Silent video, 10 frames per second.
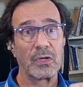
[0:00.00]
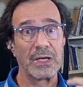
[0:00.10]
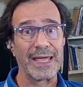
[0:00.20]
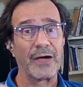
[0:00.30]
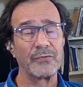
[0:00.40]

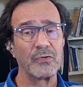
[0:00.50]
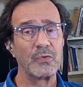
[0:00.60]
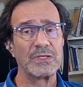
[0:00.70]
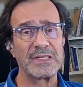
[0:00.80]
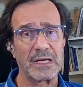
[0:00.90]
and how to do
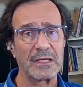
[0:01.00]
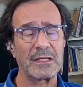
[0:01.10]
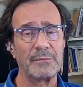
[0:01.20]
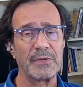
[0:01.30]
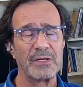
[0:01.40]
it
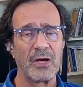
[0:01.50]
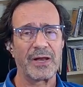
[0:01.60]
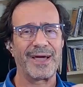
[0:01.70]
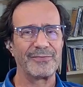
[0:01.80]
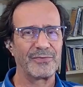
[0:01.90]
technically, but
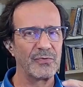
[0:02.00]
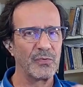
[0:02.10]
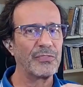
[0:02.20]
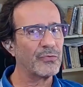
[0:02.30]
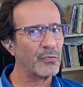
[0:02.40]
not how to do
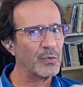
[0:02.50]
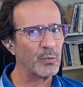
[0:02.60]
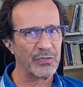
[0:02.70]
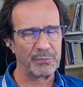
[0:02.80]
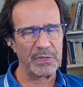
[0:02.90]
it through and
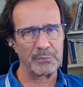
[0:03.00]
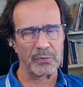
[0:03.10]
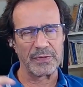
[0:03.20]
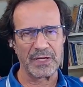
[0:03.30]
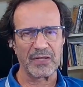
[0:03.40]
with
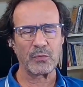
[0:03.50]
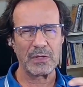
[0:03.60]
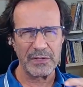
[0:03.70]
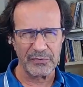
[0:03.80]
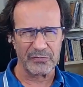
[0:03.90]
people. And that's where
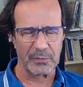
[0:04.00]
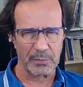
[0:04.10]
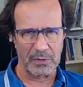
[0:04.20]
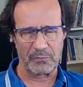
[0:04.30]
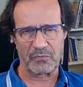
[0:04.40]

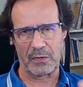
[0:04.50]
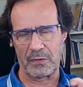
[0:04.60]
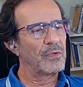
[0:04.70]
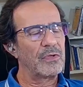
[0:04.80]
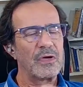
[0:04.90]
leadership comes in.
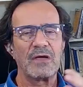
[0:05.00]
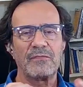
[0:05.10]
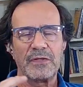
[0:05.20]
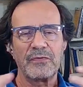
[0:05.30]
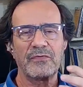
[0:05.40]
When you have
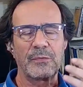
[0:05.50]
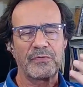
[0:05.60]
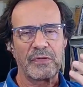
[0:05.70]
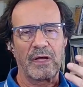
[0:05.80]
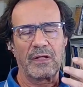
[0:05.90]
leadership
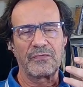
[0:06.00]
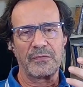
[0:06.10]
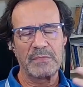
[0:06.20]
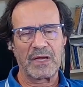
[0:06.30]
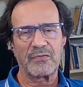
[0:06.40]
styles
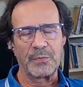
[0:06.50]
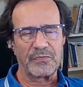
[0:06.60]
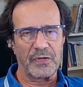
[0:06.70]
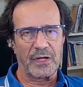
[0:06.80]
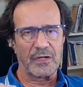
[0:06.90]
and management
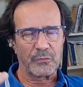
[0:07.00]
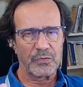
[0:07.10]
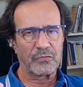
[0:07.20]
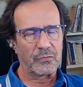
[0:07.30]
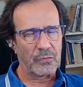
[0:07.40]
styles,
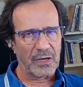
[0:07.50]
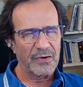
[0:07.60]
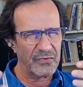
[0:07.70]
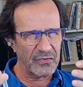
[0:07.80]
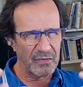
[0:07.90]
which to a
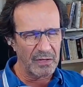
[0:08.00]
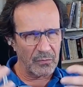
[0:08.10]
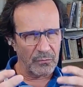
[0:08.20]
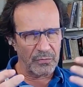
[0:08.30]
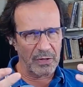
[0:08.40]
large extent
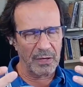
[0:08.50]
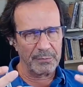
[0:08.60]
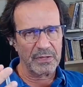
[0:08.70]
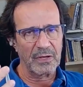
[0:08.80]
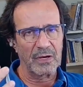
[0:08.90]
overlap,
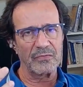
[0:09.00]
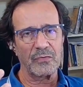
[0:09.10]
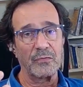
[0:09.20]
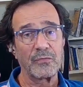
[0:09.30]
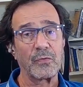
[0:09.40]
because
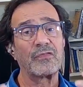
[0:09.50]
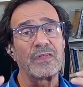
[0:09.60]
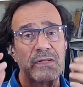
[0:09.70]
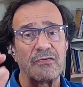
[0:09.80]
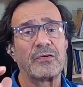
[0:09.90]
of course the
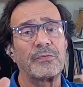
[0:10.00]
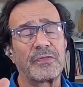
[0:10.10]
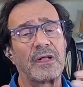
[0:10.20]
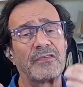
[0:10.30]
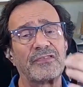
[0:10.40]
leadership
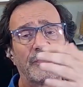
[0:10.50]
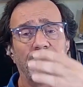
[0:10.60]
styles